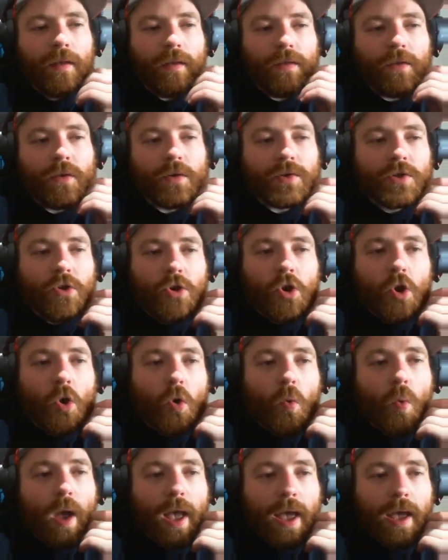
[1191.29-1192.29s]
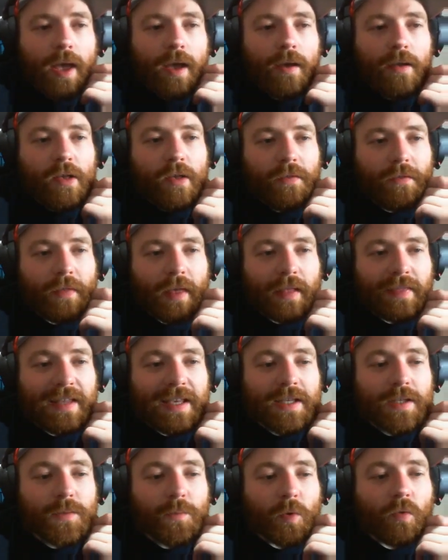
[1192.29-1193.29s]
there's no way that
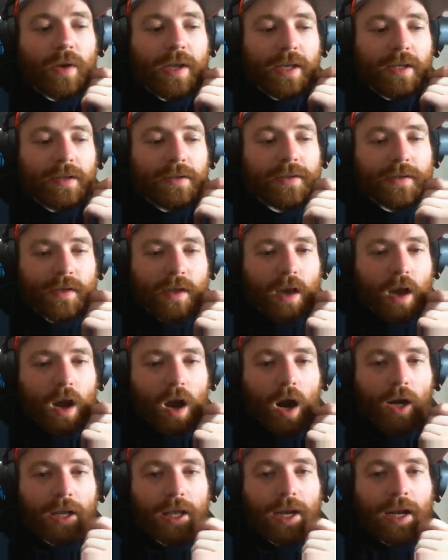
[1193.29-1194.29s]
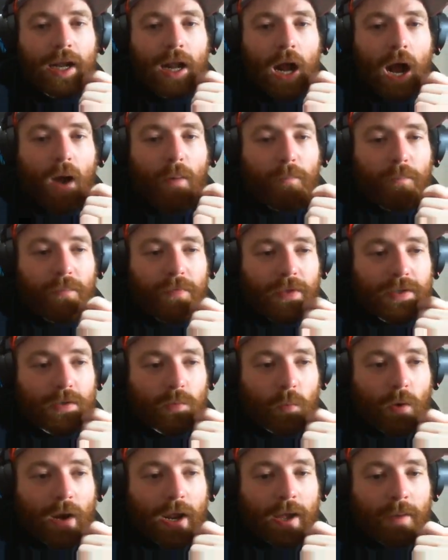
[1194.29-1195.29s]
these Marines are getting up this
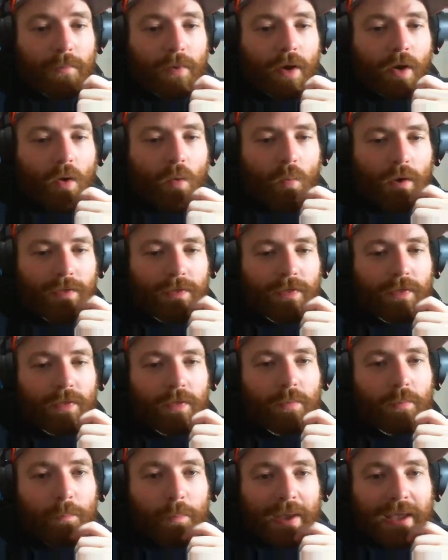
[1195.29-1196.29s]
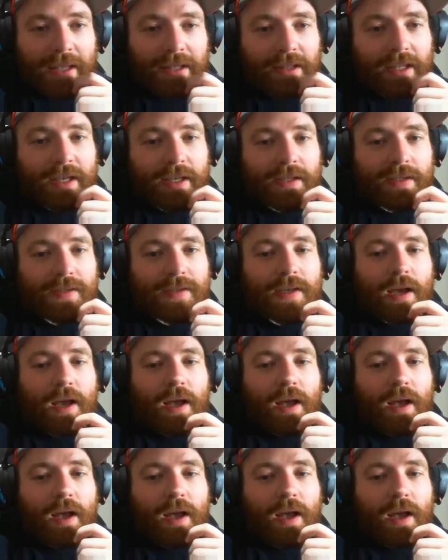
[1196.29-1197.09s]
ramp with Banelings,